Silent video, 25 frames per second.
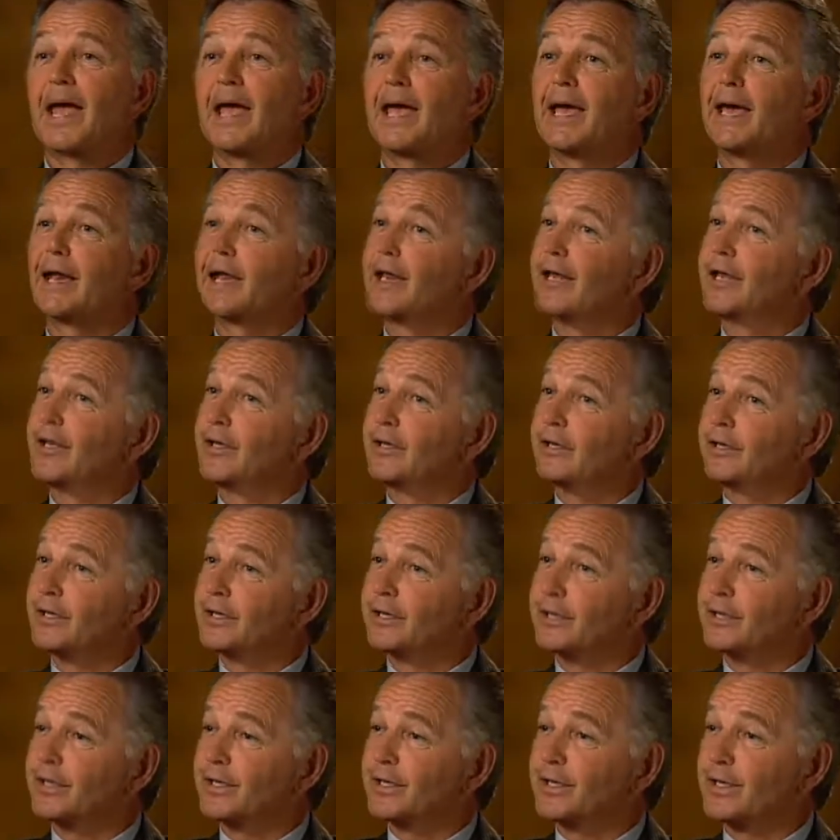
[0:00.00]
In
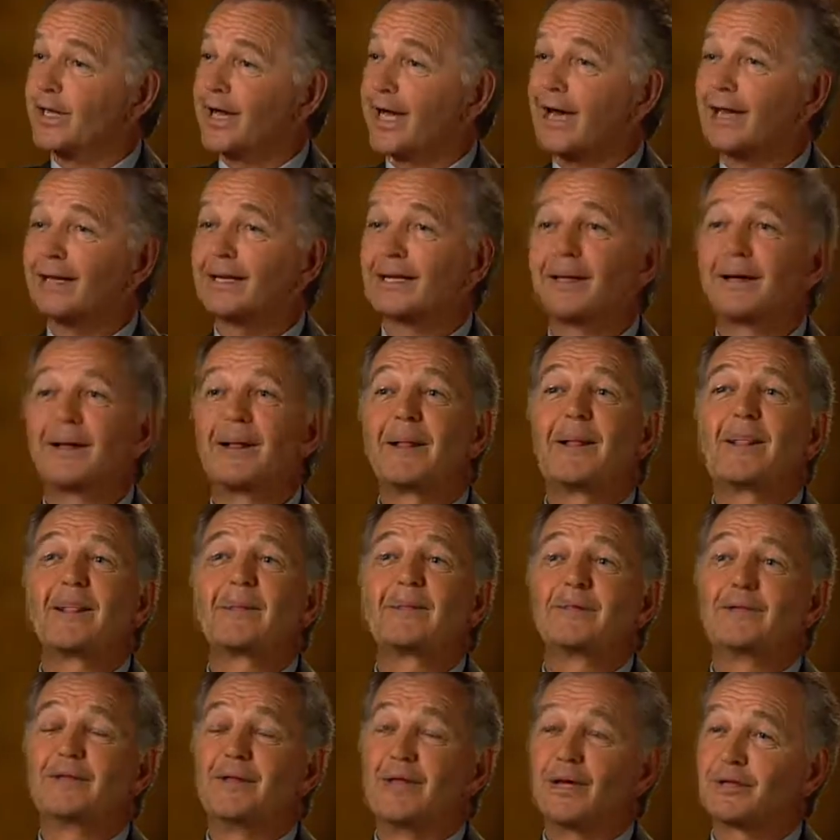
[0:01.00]
addition to that,
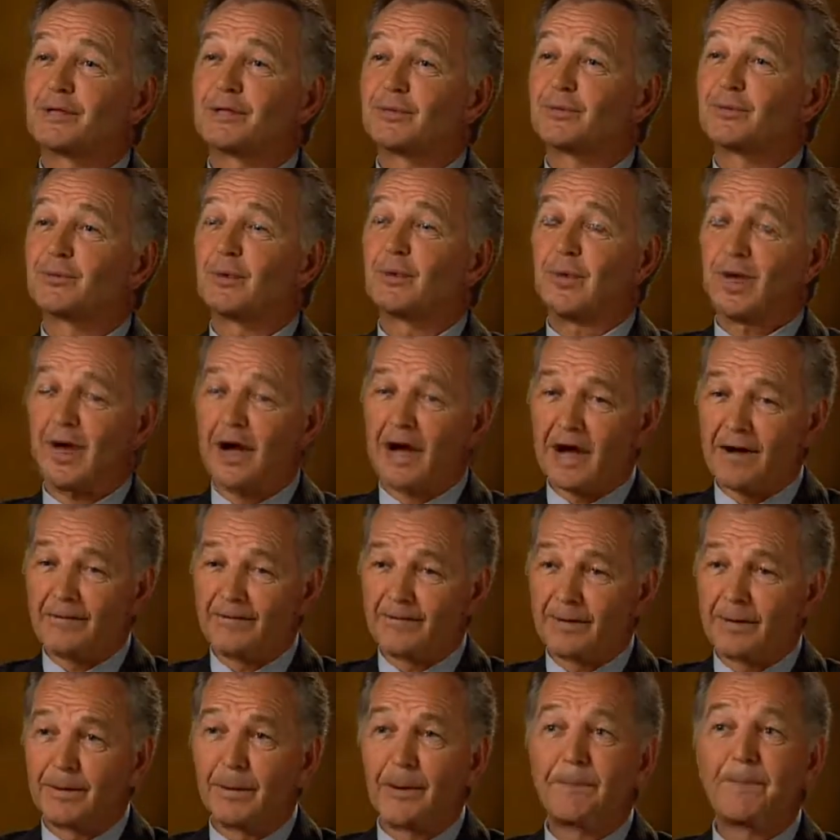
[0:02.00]
dentists will
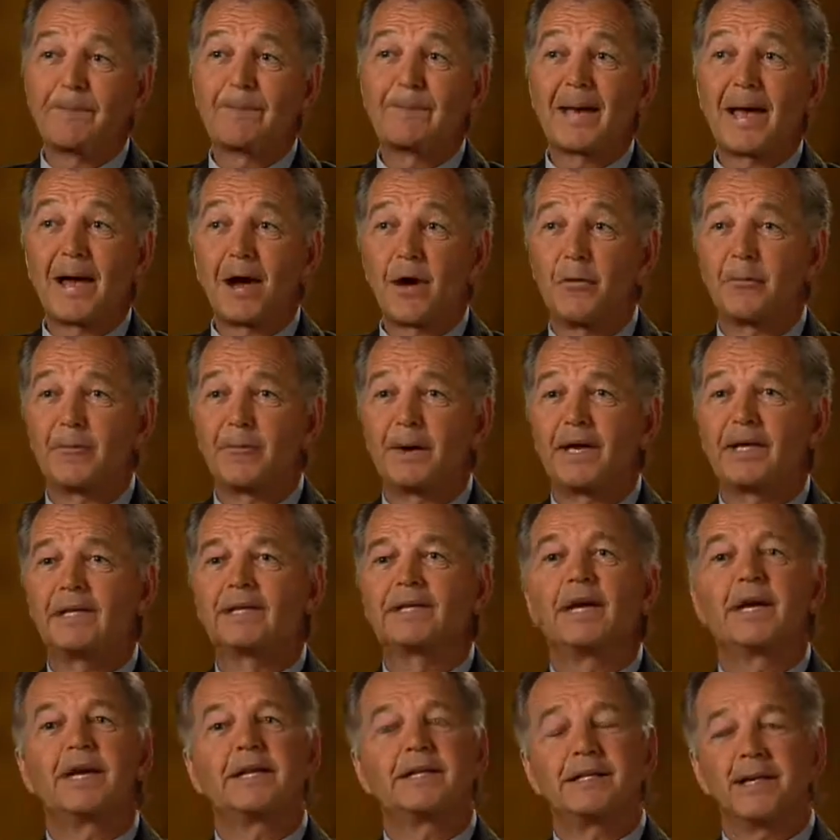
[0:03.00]
often palpate,
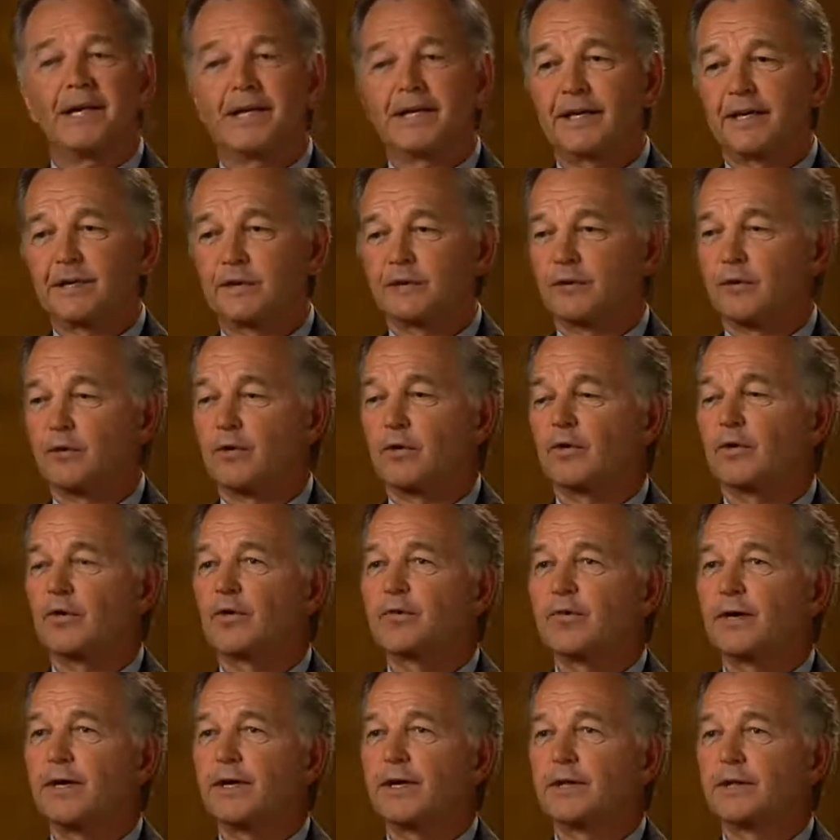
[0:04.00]
take his or her
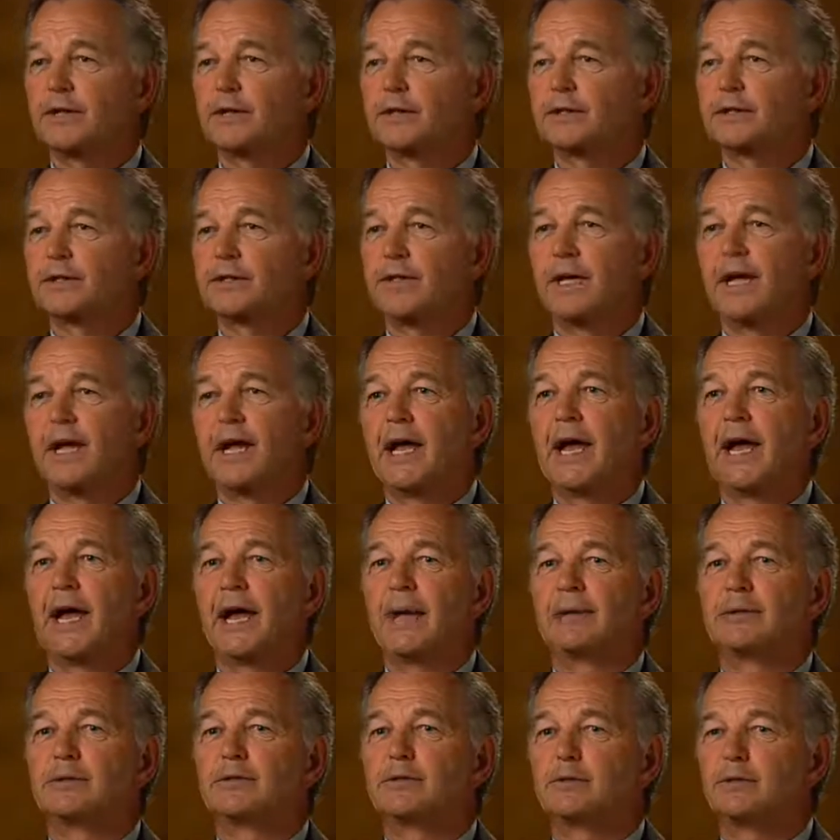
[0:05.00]
fingers
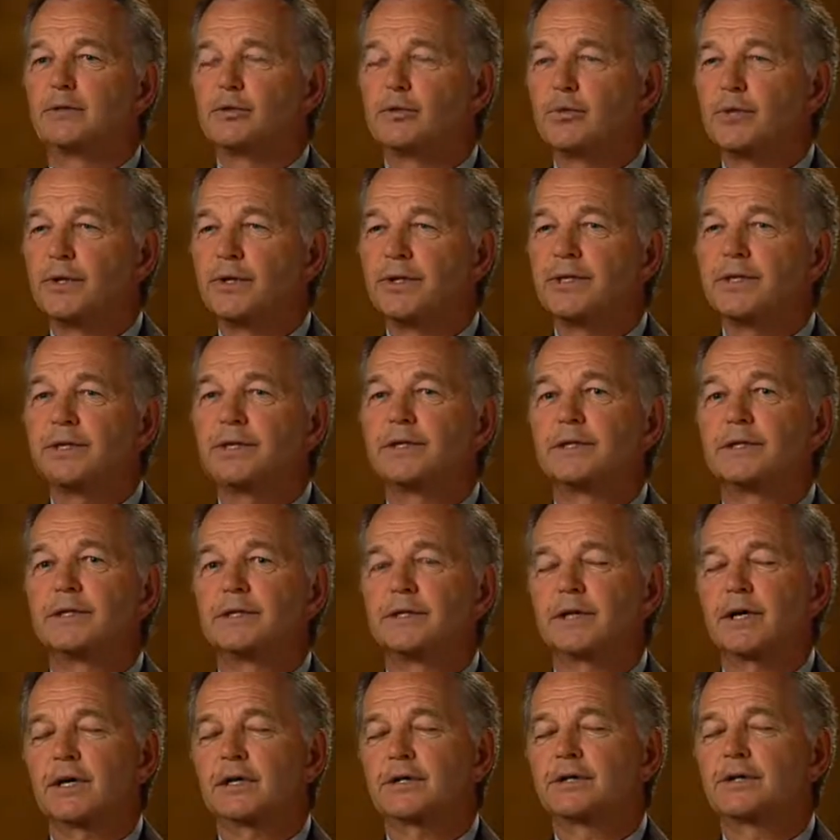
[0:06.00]
and squeeze and
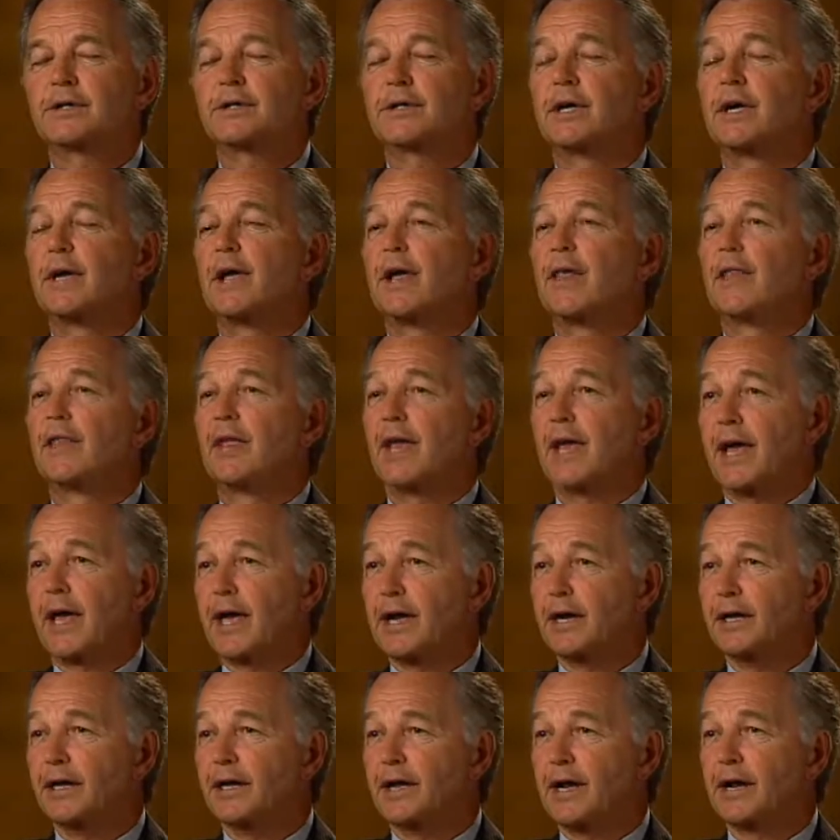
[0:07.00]
touch the
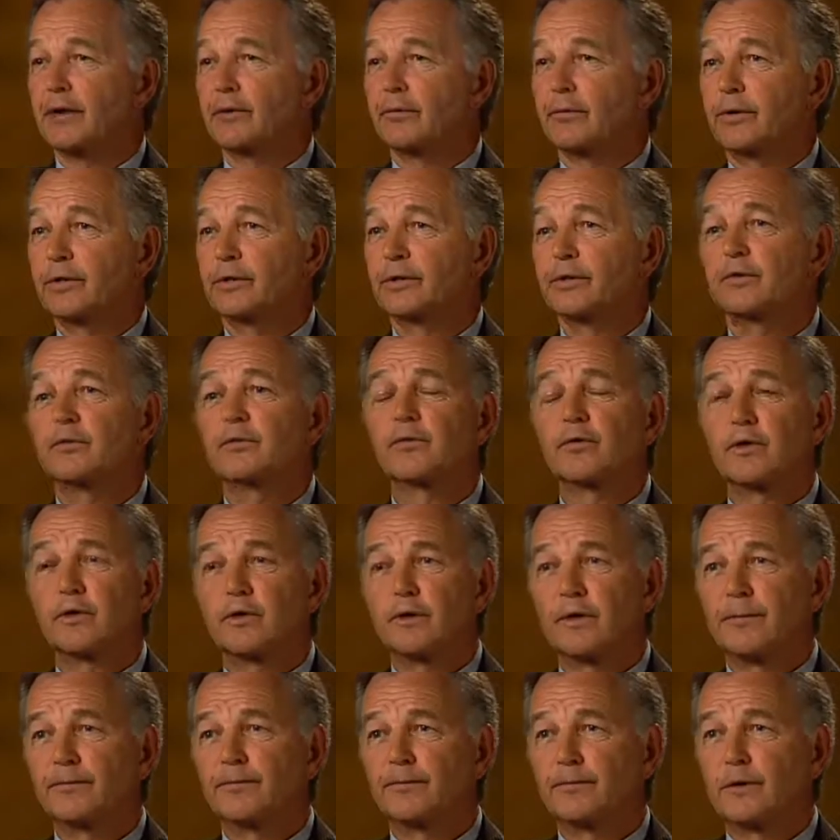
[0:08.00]
head and neck region for
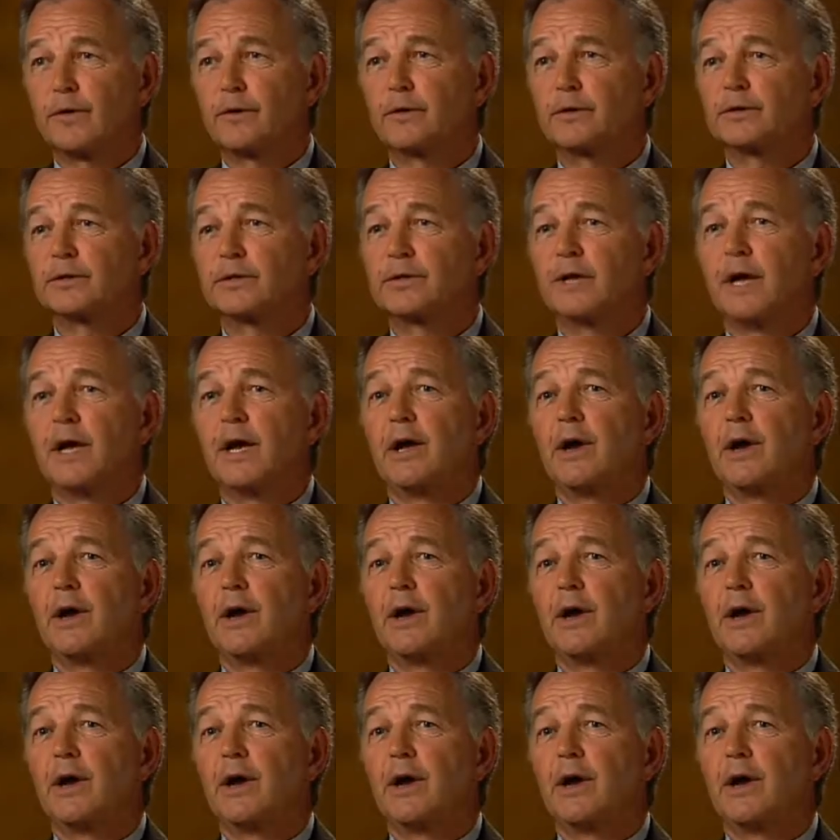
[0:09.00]
lymph nodes.